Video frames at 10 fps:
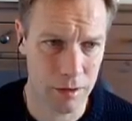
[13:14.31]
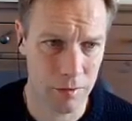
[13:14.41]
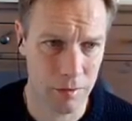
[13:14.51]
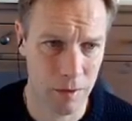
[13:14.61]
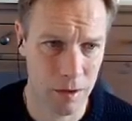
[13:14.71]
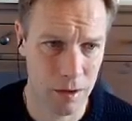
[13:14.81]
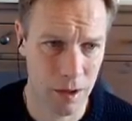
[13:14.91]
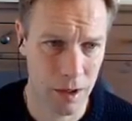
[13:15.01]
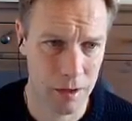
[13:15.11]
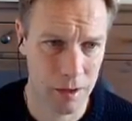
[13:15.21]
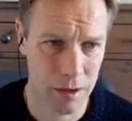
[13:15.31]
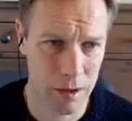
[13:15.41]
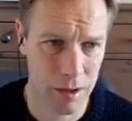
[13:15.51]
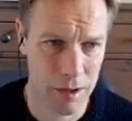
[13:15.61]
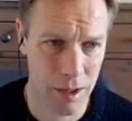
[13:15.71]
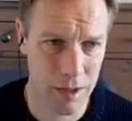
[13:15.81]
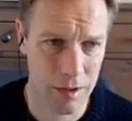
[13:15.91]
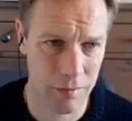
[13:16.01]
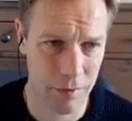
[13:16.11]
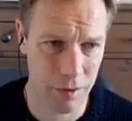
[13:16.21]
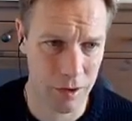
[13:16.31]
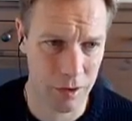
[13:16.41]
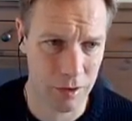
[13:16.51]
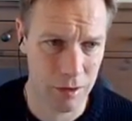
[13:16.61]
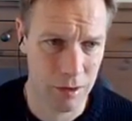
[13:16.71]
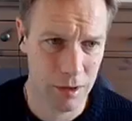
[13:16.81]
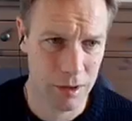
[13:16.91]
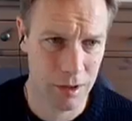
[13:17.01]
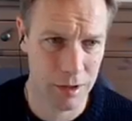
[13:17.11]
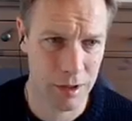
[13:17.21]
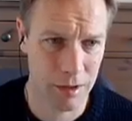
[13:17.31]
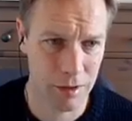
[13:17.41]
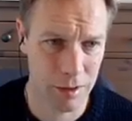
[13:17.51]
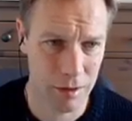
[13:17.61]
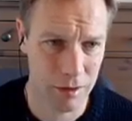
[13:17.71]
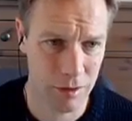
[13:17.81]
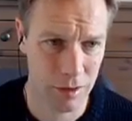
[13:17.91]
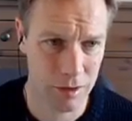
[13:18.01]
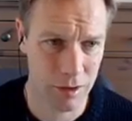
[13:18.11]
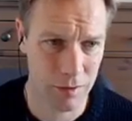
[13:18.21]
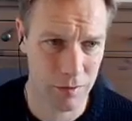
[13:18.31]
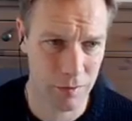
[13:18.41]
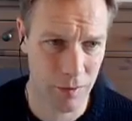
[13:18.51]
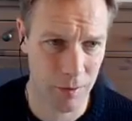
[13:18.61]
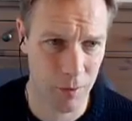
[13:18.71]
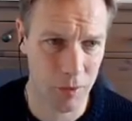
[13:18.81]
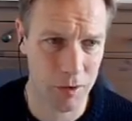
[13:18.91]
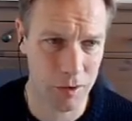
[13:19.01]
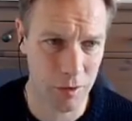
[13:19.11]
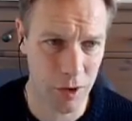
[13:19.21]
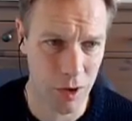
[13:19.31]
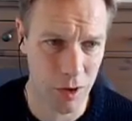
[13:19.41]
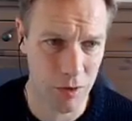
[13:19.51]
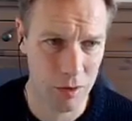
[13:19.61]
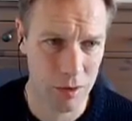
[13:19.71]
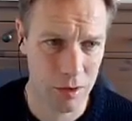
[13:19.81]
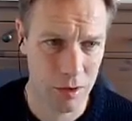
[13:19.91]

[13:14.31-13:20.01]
So uh, it, this iter function is actually constructed from a pointer to a node,